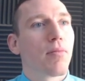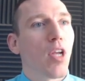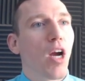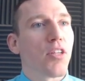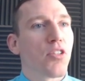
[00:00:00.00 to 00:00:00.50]

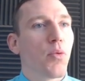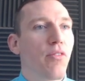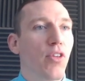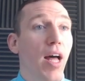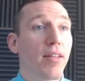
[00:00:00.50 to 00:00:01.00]
All right, so we have
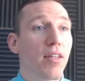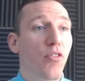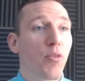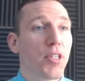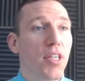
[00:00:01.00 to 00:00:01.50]
lots of
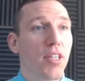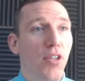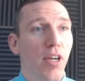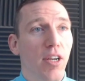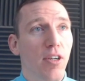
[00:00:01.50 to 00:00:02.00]
different machines
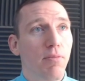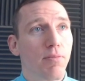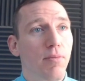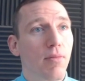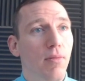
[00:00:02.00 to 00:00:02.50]
on here.
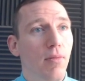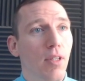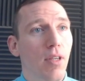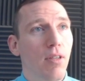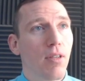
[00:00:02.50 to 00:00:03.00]

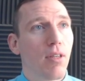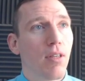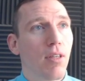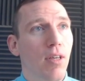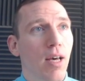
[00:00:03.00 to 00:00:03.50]

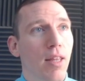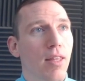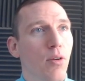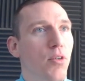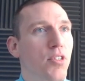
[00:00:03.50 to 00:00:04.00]
I
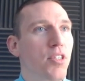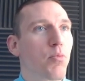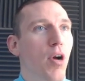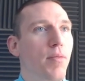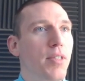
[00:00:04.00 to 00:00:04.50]
think we're just
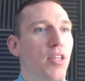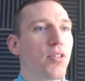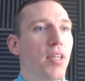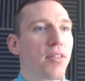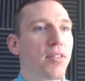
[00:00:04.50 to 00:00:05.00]
probably
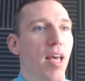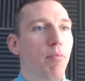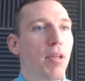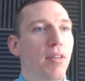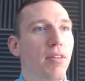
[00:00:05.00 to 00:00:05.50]
using SEM
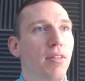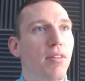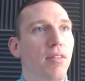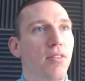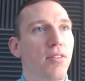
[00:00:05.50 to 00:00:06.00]
and
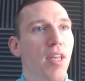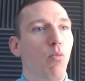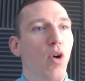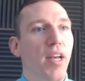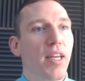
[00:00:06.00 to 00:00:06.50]

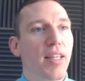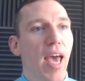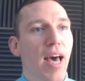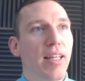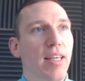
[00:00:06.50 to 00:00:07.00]
SEM1 and
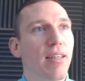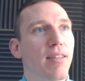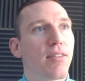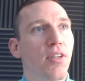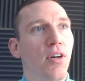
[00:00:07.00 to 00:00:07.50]
Kali.
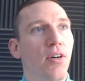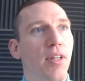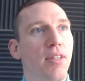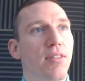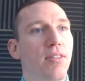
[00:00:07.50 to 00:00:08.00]
So
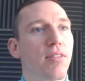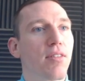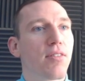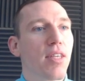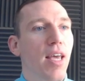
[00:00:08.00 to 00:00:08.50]
let's
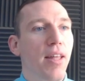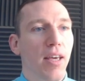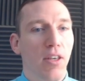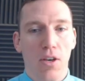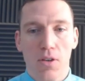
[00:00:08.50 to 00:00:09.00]
see how
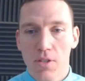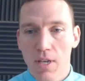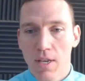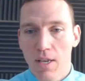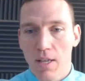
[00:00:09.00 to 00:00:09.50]
that goes.
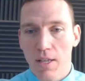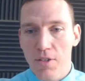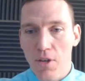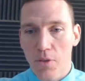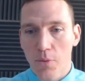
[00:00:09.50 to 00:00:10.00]
Let's
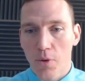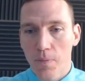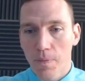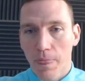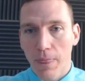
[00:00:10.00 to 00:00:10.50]
go through.
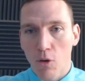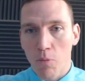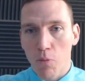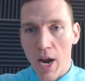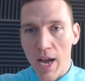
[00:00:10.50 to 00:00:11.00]
I'm going to
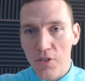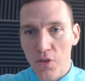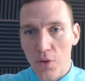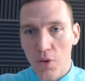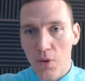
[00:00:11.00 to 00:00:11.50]
browse
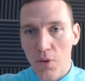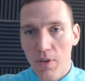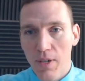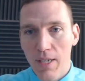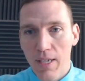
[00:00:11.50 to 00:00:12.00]
through
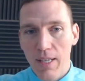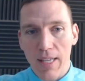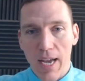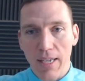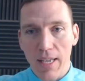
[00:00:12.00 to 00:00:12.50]
the
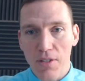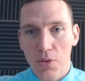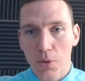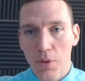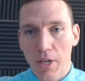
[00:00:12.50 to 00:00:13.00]
IDS
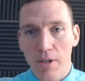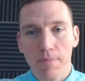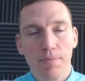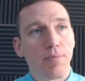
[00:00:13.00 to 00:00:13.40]
tool here.